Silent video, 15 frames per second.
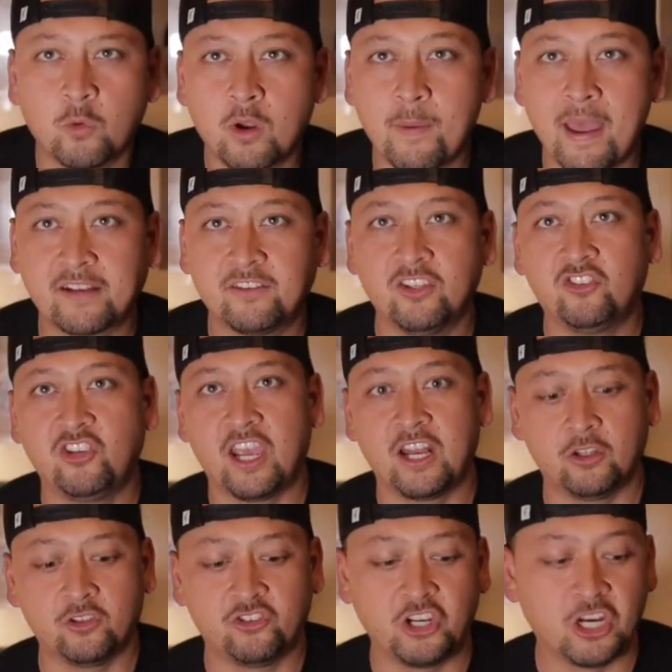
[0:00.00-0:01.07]
Welcome back to the
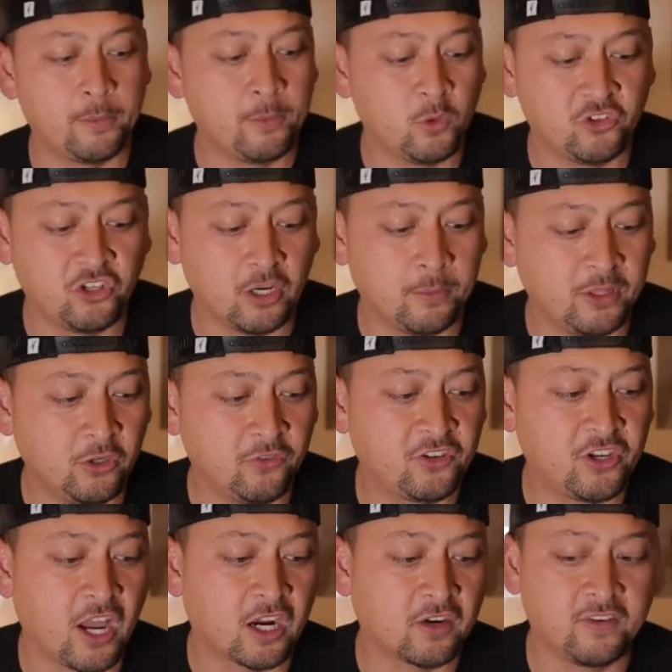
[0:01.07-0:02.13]
channel. It's Jeramie with Jeramie Lu
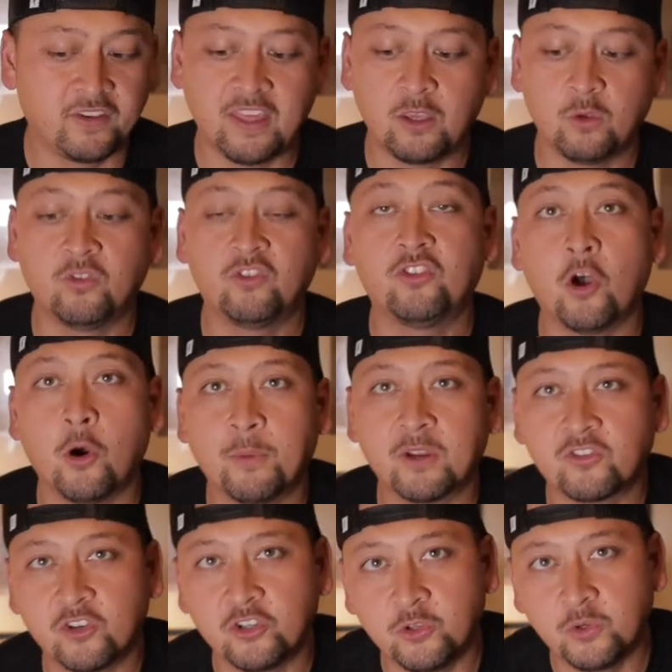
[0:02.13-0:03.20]
Photography. Thank you so
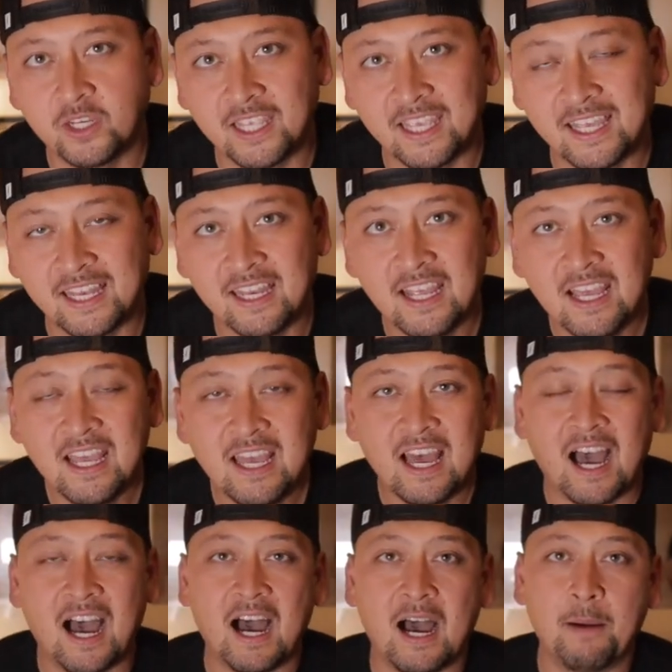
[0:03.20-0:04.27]
much for tuning in.
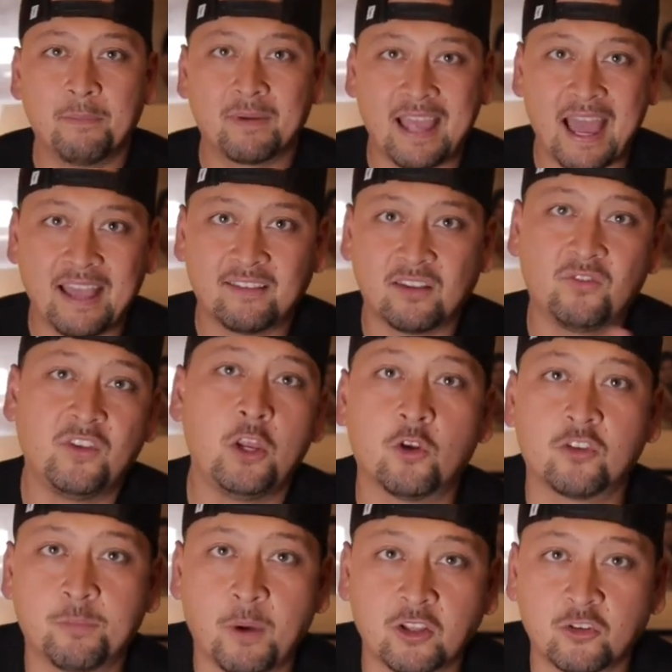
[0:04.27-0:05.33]
Guys, this video
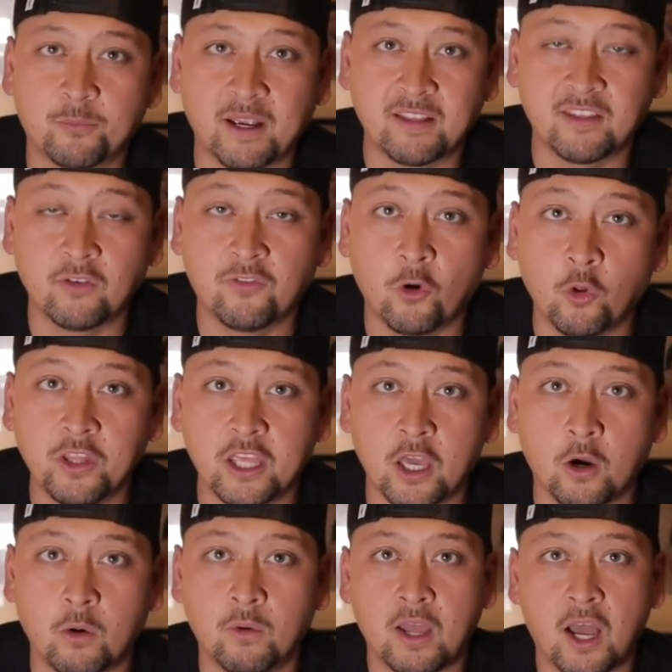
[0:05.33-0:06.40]
is sponsored by
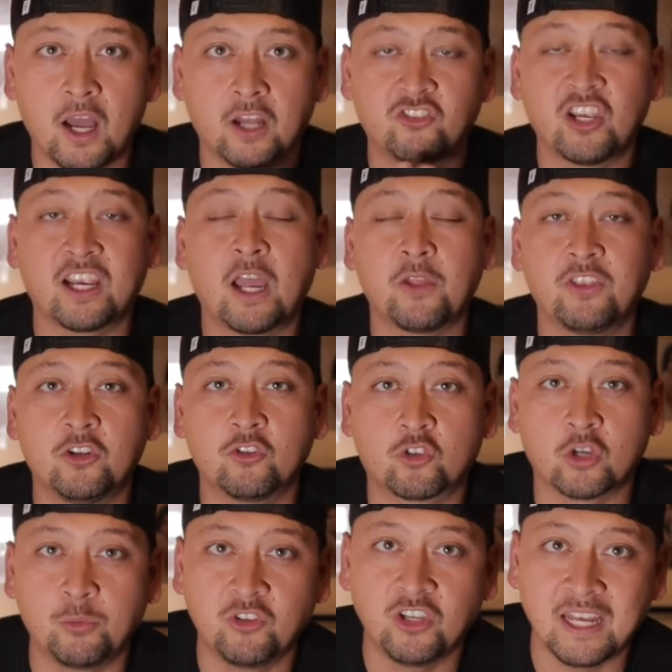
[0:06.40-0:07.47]
Zenfolio. Check out the
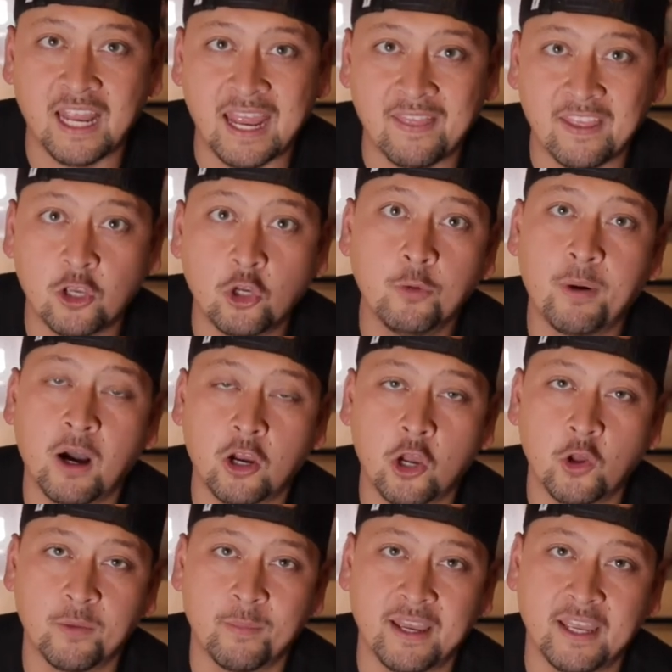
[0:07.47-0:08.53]
description and the coupon
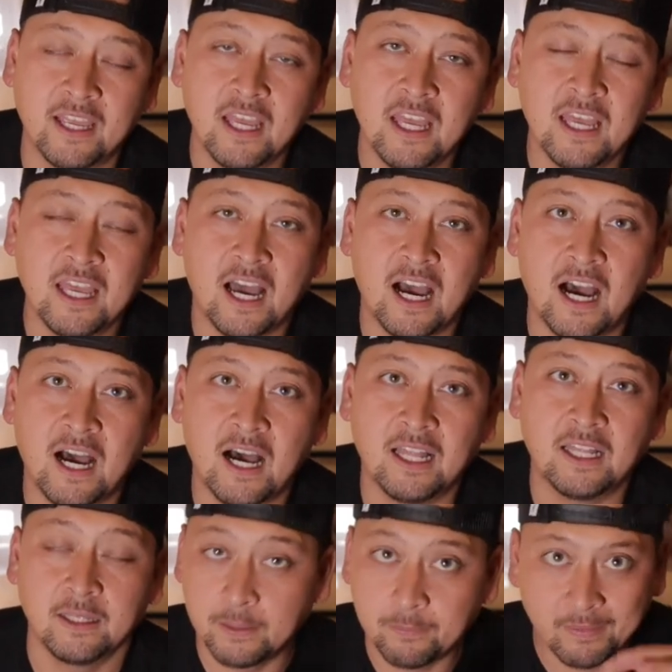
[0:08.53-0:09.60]
code in
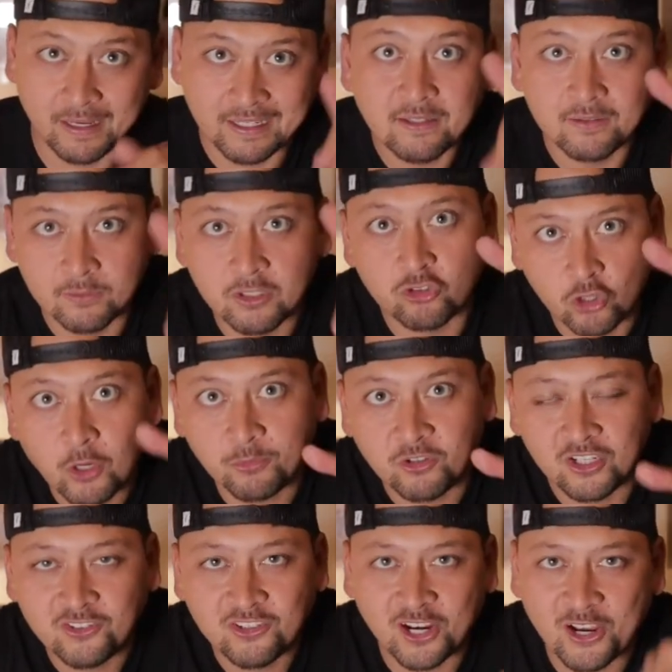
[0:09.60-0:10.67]
my
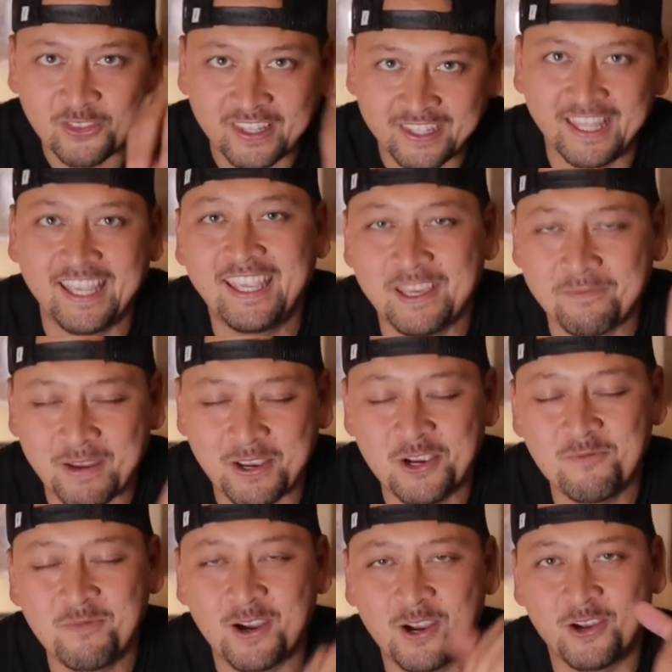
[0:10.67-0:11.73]
description. Check out the link and my
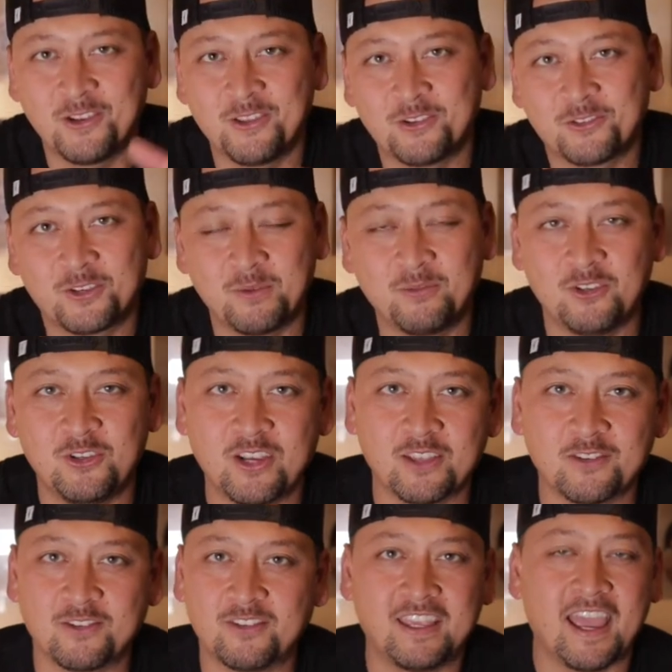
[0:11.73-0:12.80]
coupon code in the description. You
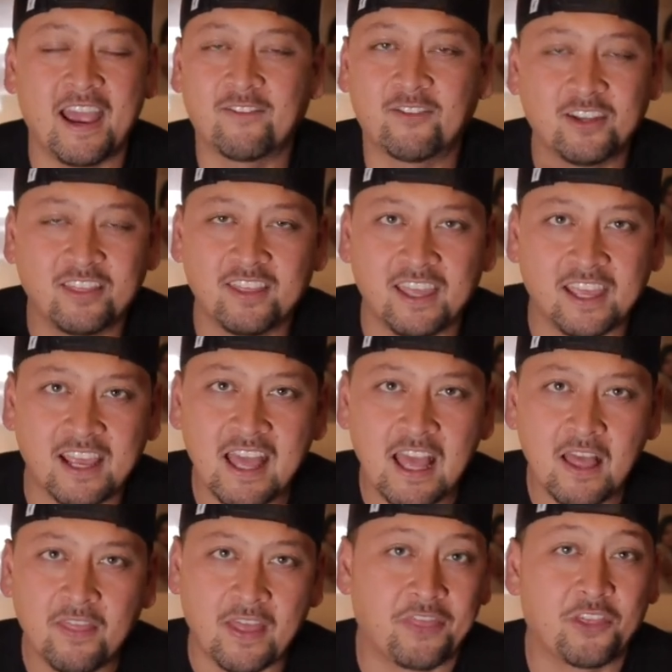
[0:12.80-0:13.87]
guys will see everything
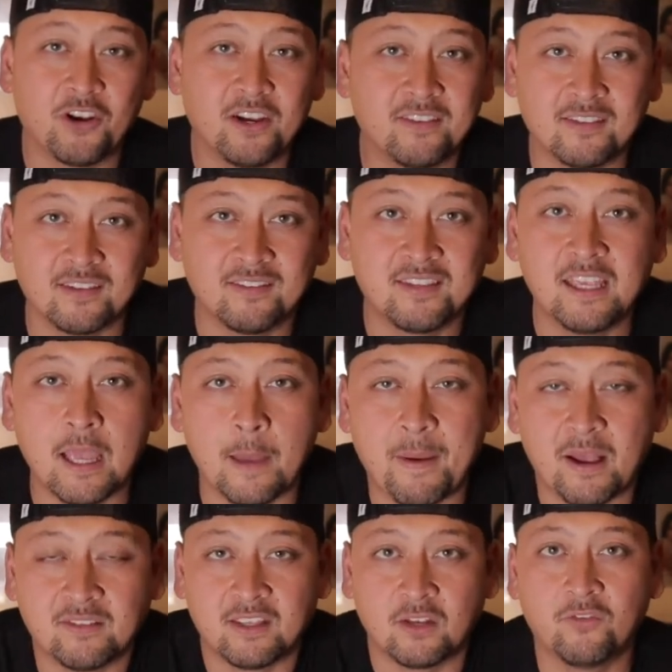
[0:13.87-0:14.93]
that there is to see
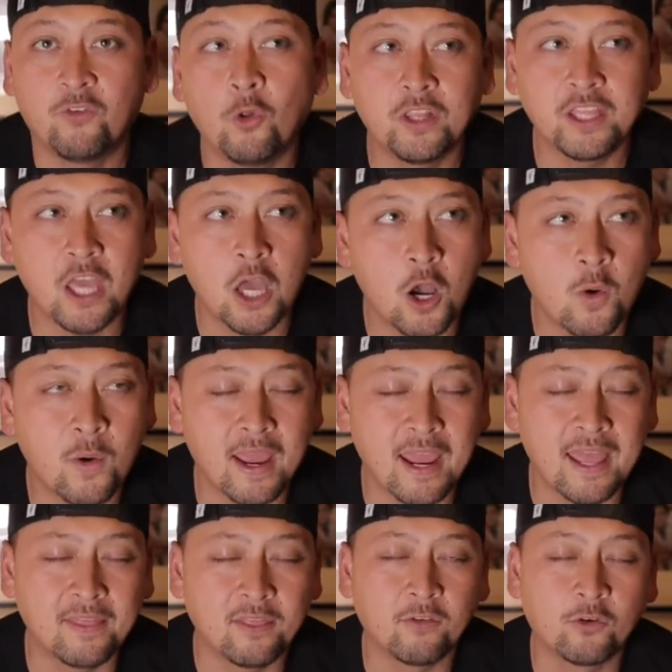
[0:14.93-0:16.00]
about Zenfolio,
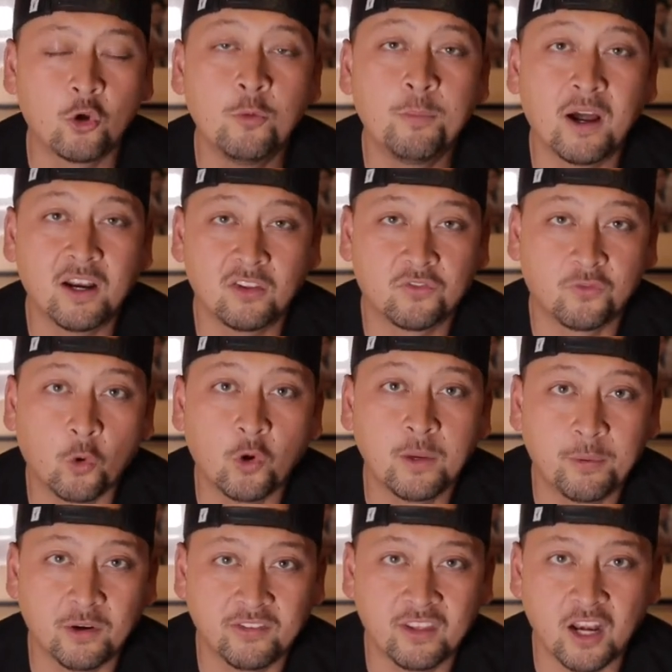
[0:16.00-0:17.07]
and the coupon is
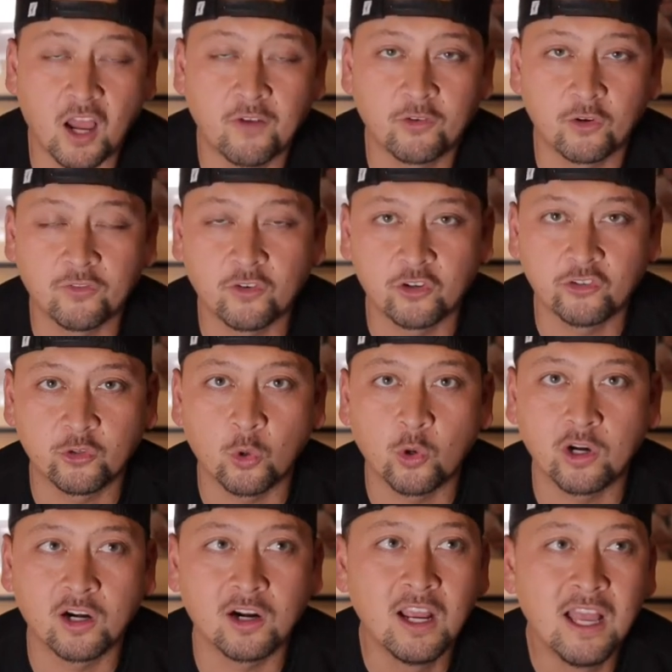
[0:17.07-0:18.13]
40% off your first
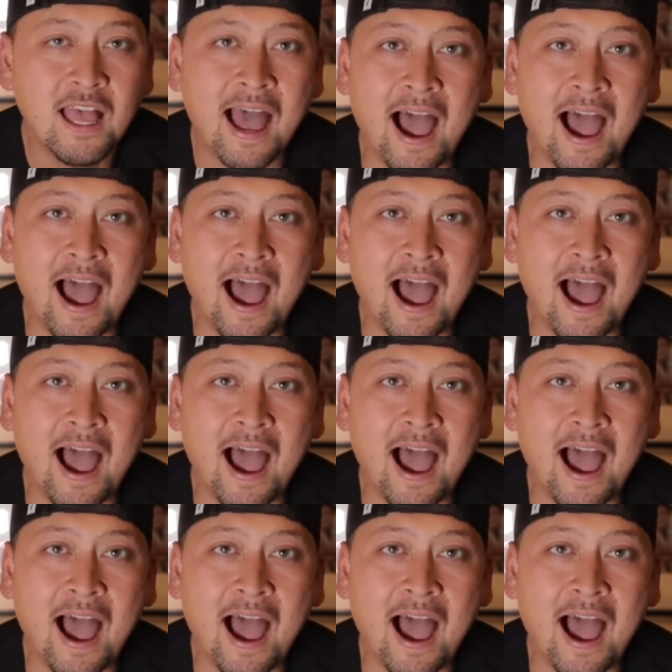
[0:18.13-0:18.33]
order.